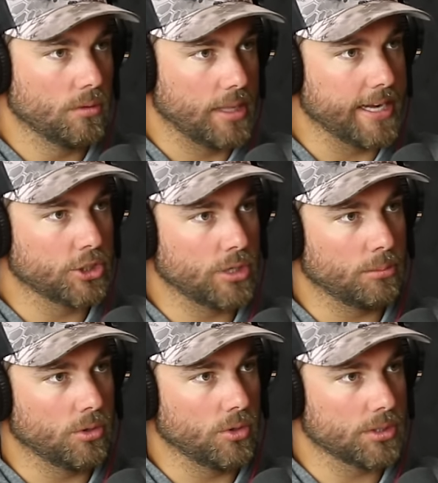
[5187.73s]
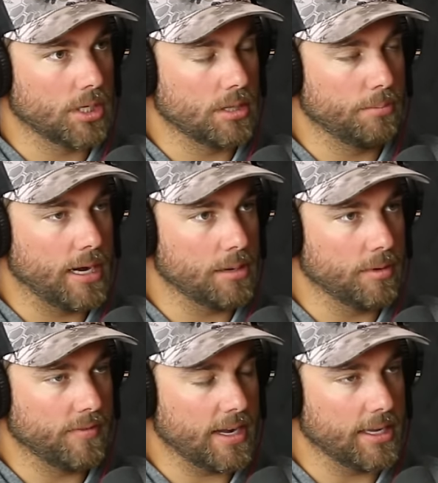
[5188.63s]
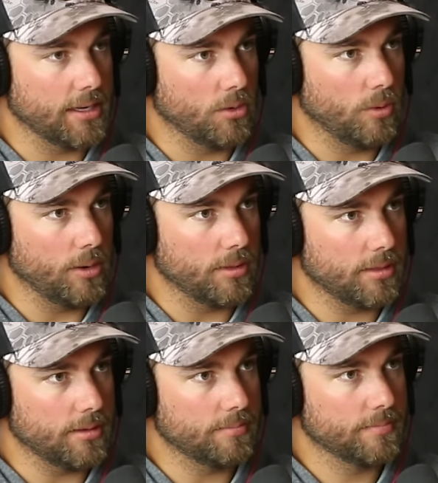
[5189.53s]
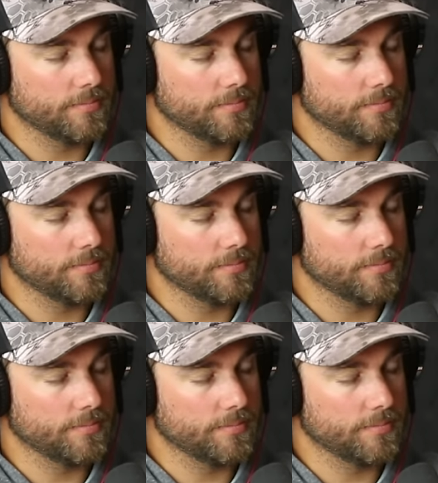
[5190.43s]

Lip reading: like treble hooks on the bottom if I can get away with it.